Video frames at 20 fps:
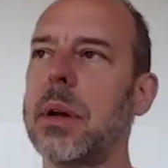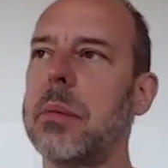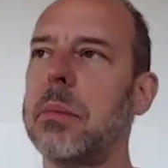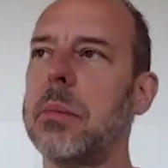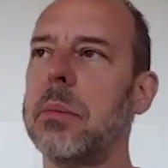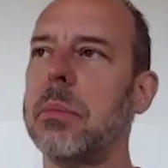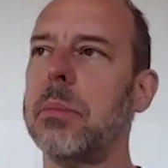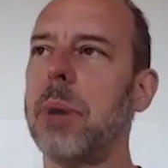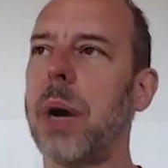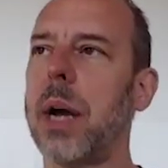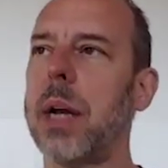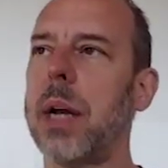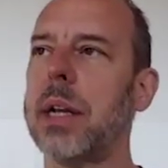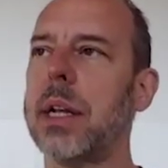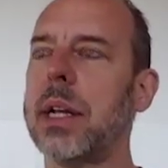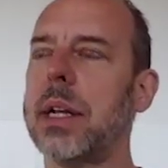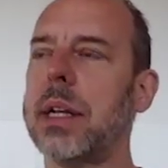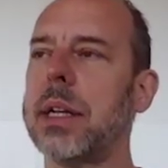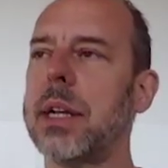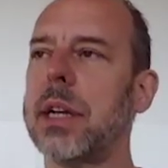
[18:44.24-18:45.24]

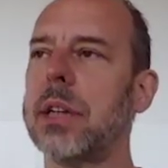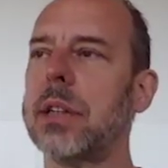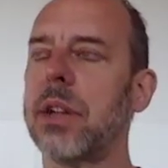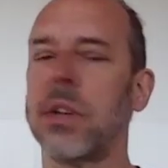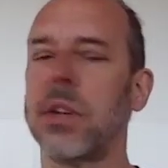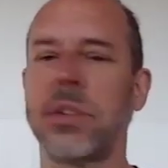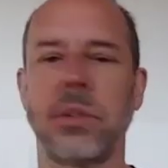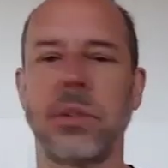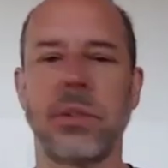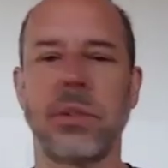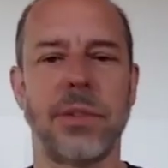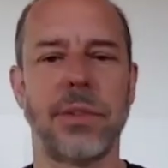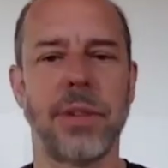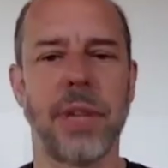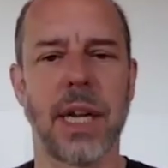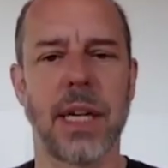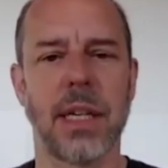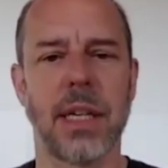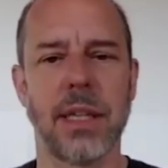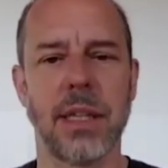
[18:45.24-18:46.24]
But it does also
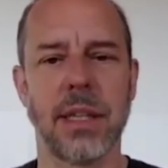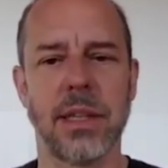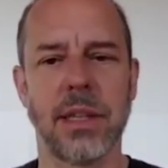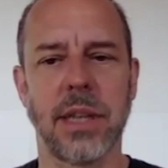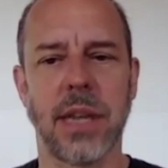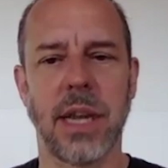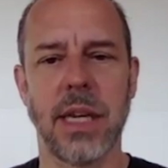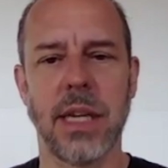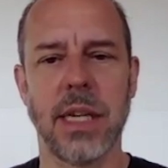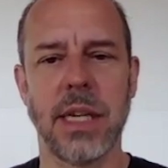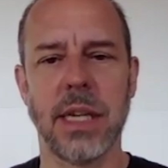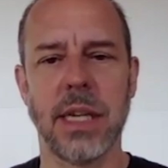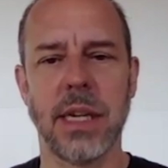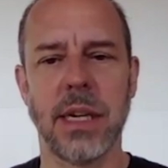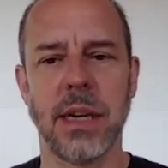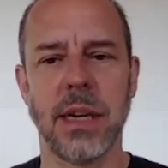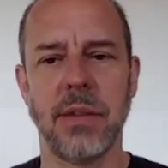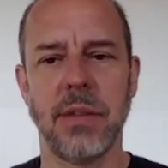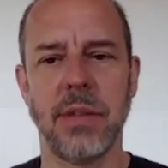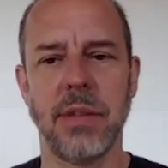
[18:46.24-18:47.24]
reflect this idea
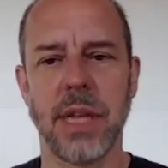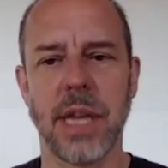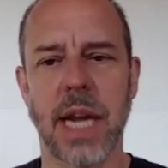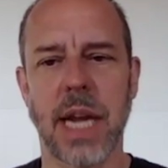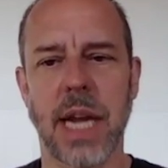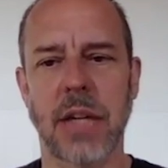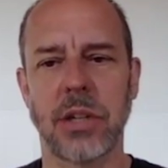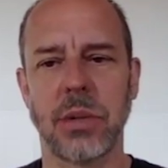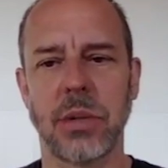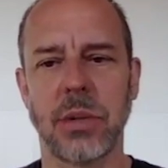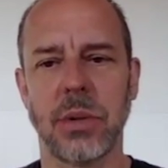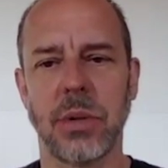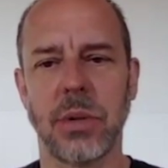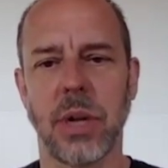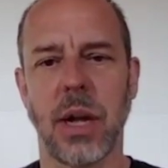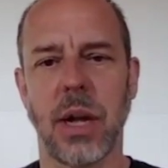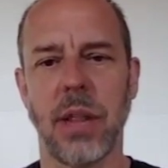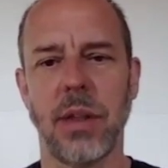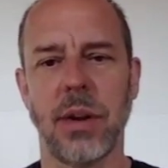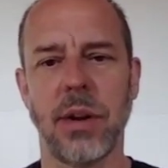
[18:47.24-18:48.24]
of the actual
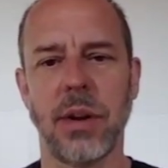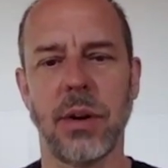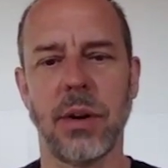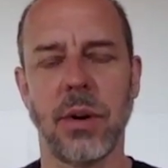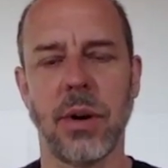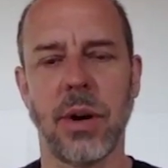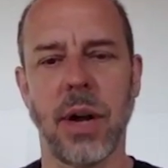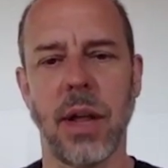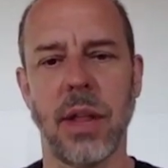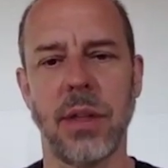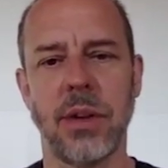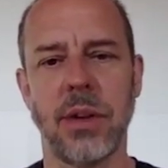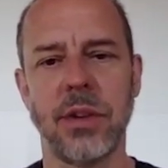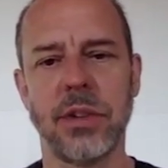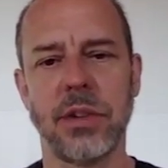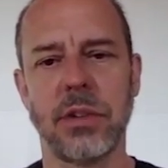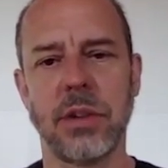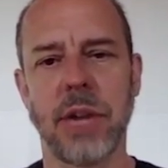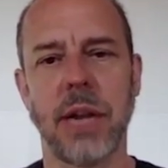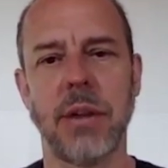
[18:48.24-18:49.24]
other or
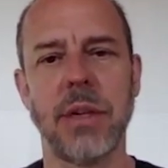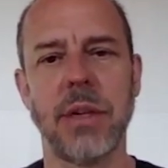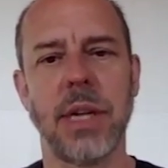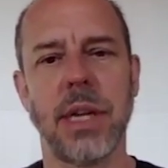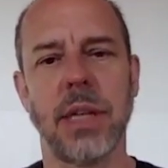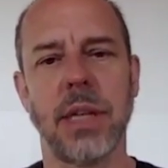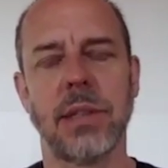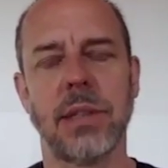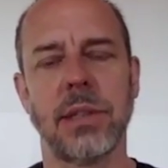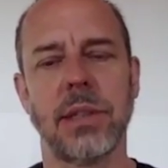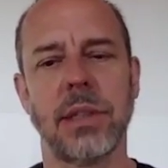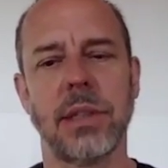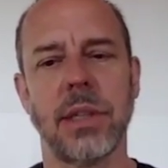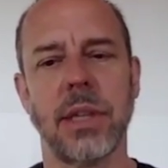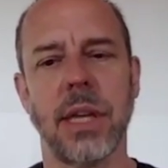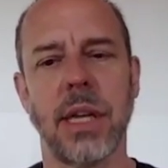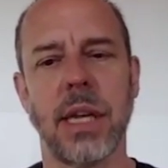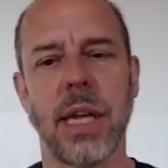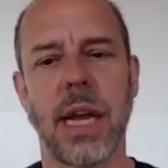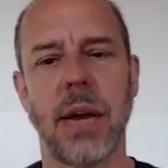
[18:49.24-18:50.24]
others around us
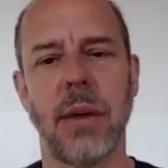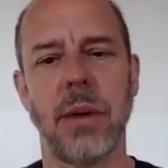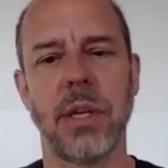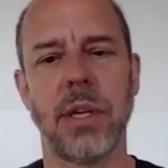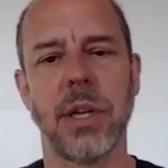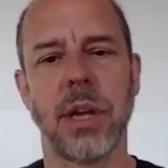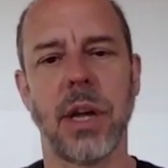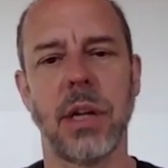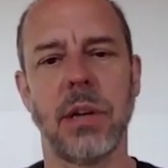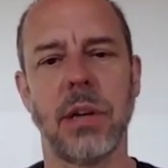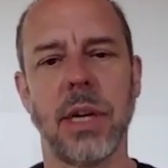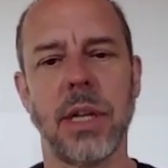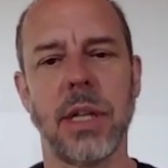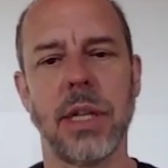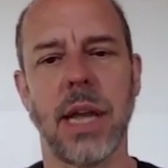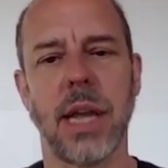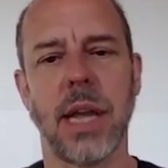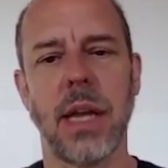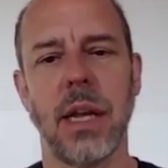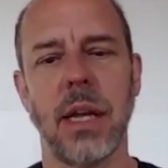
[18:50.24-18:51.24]
and how we tolerate
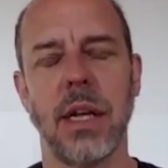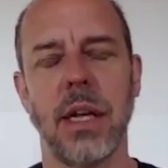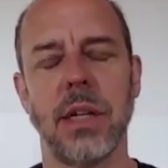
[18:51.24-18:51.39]
that.